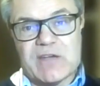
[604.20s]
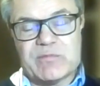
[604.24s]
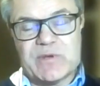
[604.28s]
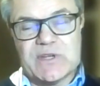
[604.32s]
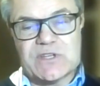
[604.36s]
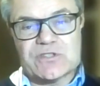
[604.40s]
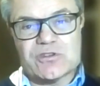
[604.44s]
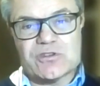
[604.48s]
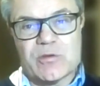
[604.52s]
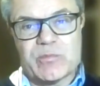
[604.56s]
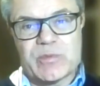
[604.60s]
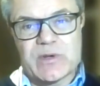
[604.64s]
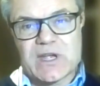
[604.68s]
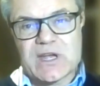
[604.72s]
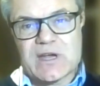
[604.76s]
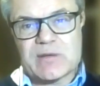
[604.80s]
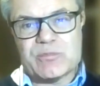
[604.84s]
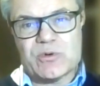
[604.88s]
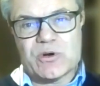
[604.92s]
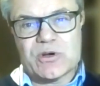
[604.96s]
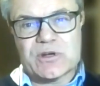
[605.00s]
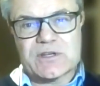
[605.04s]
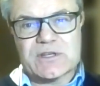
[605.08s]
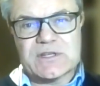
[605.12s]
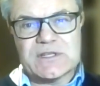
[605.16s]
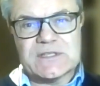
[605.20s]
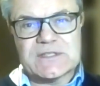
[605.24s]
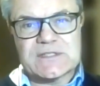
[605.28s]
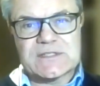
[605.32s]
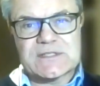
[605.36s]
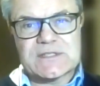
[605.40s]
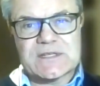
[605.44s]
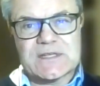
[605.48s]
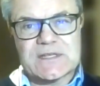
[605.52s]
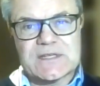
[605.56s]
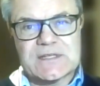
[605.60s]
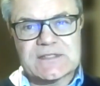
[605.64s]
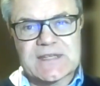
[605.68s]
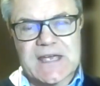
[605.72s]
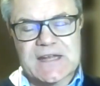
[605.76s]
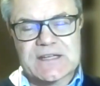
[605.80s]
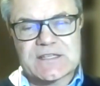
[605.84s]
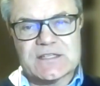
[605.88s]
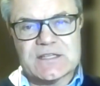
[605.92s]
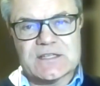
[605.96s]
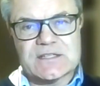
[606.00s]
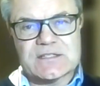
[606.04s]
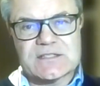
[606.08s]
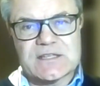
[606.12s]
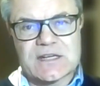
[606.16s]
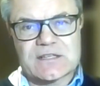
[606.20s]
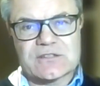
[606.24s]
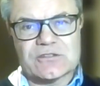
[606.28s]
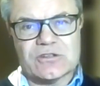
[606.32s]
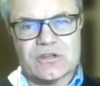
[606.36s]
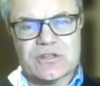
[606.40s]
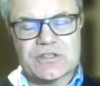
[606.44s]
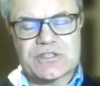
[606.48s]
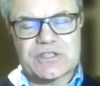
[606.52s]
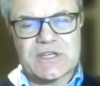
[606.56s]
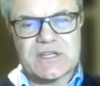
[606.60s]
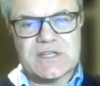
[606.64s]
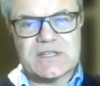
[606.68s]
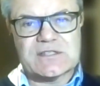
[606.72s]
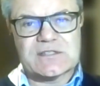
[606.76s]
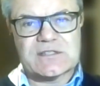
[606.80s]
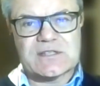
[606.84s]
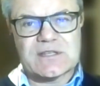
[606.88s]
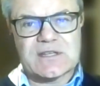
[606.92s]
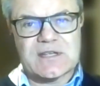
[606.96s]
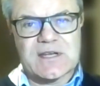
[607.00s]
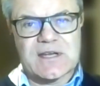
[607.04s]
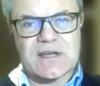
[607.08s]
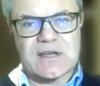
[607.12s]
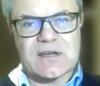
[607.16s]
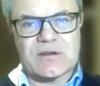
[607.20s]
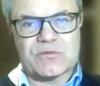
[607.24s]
we have been topping up on is Agilent Technologies,